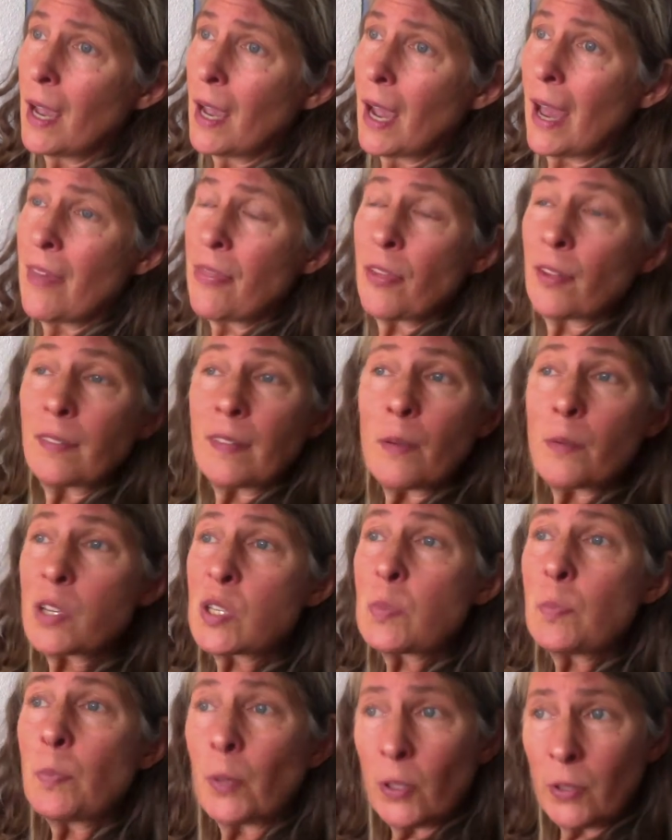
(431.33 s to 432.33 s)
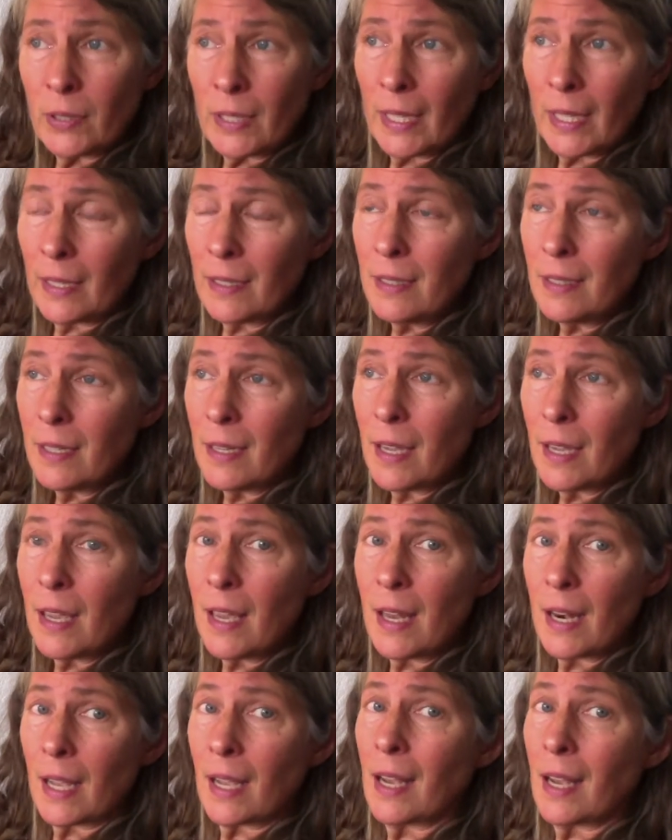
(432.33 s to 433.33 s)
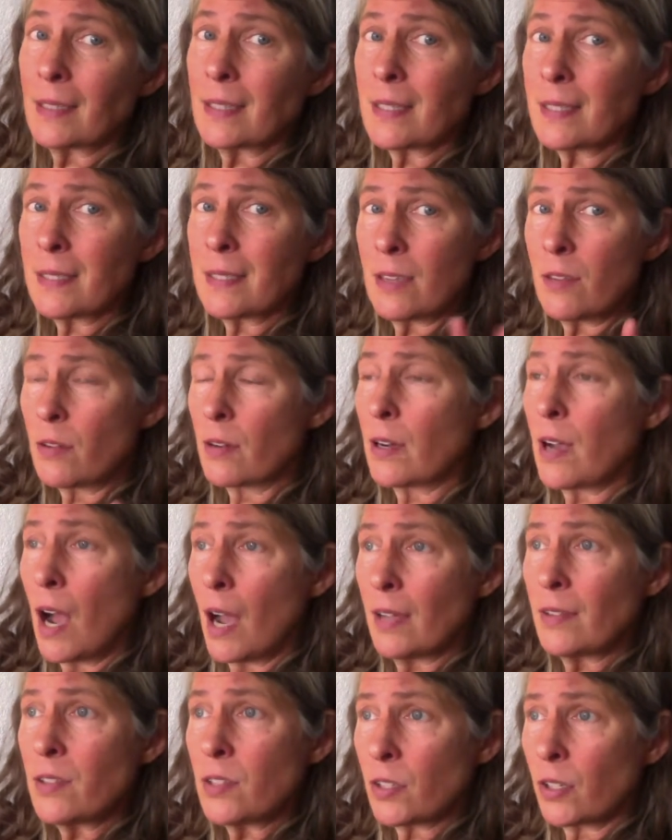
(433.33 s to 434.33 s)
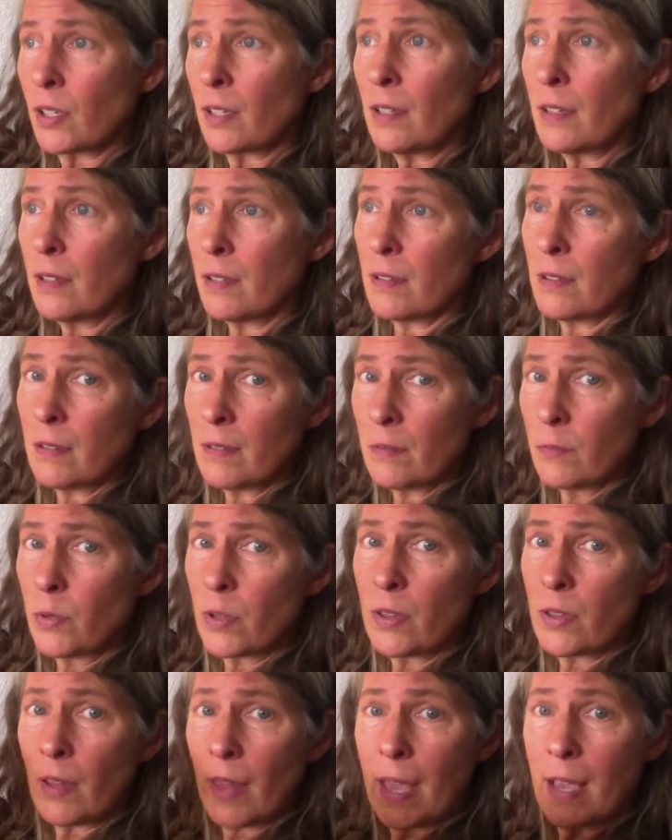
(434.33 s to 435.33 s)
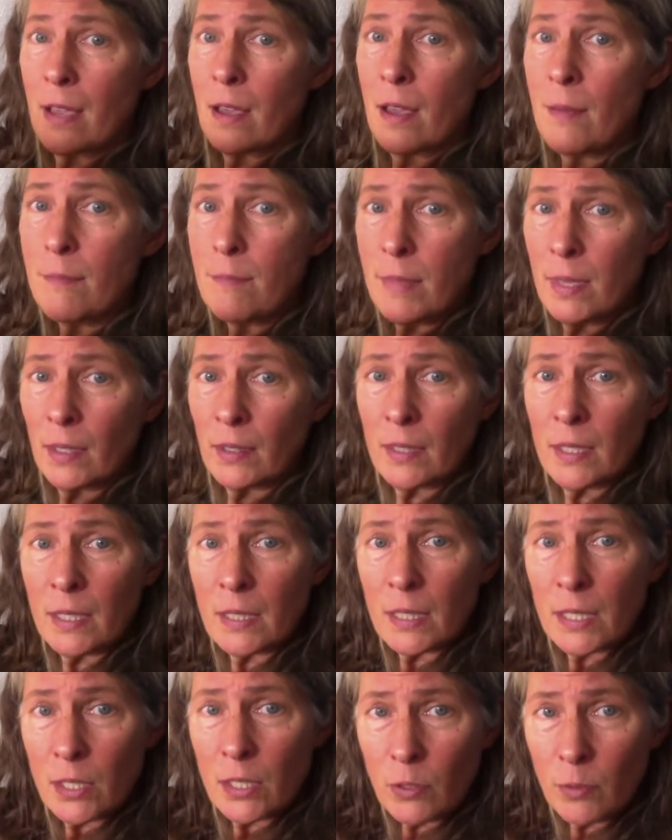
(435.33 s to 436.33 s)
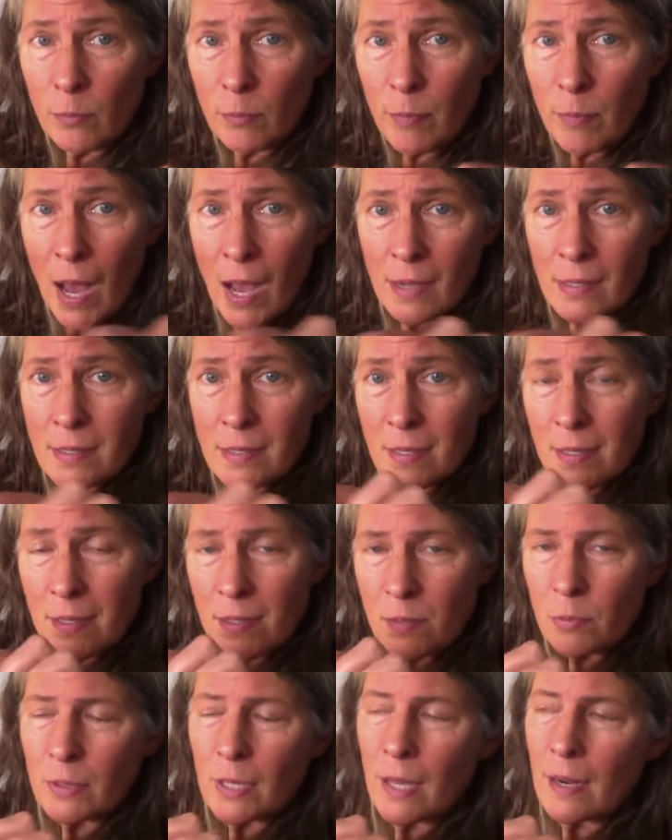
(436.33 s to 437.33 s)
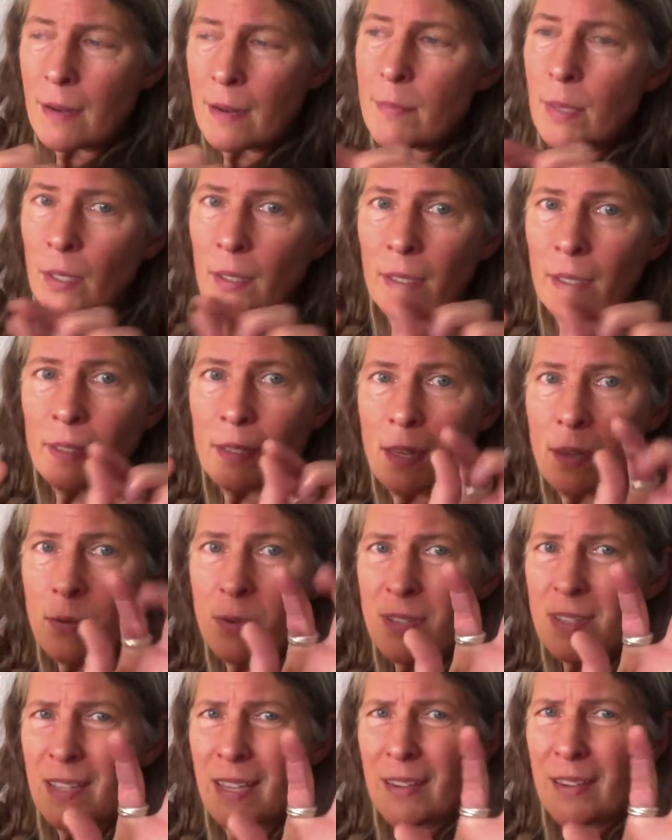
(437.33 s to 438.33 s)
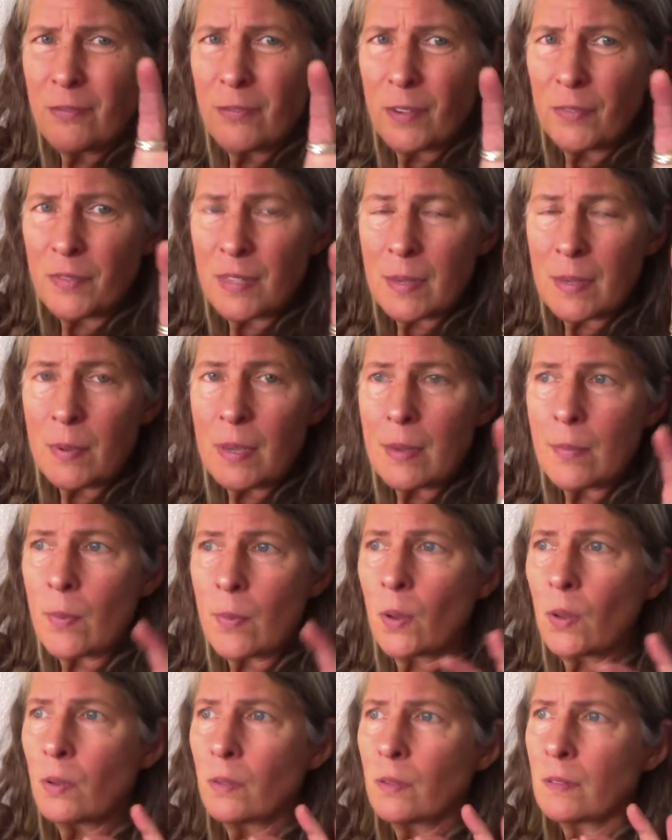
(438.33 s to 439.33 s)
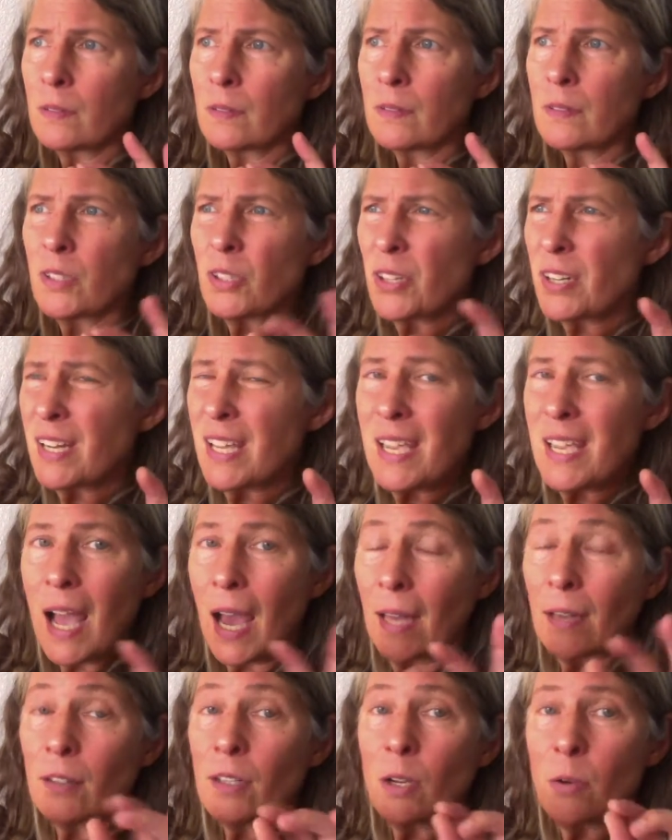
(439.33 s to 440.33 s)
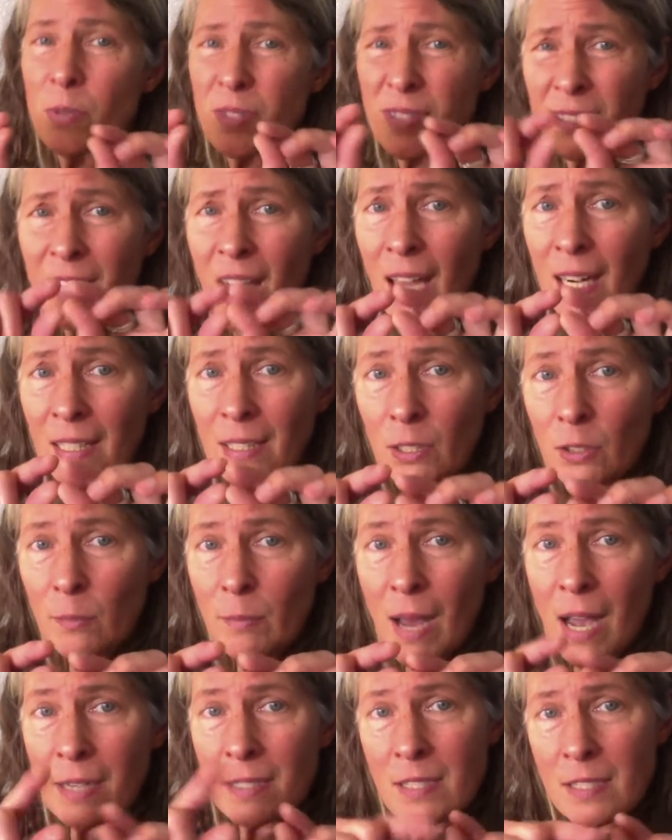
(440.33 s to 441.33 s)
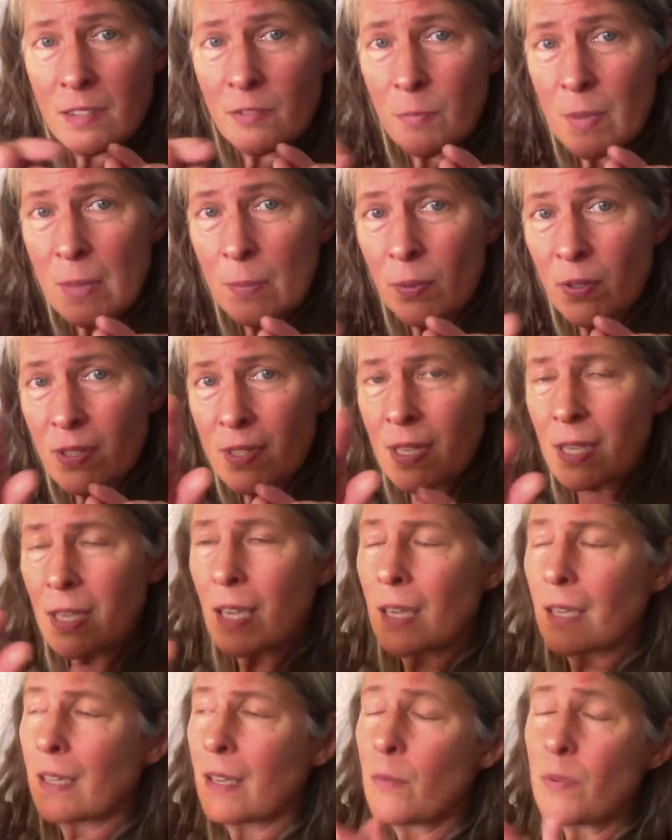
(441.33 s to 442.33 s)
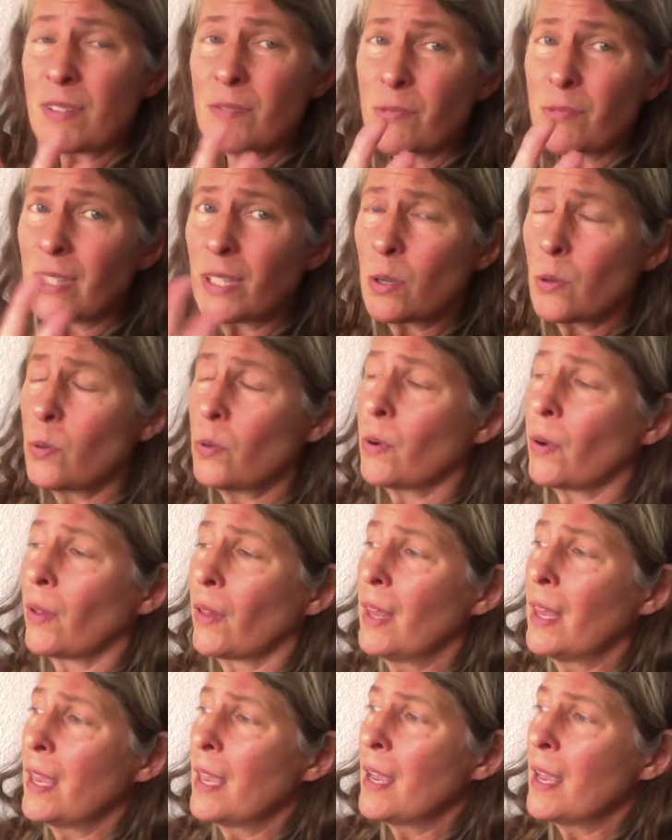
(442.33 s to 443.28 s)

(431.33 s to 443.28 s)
I thought that was brilliant, and I got to see their concert with like a million little boxes. Well, not a million. It was like 50 people, 30. I don't know. It was a lot of little boxes of people singing. It was really cool.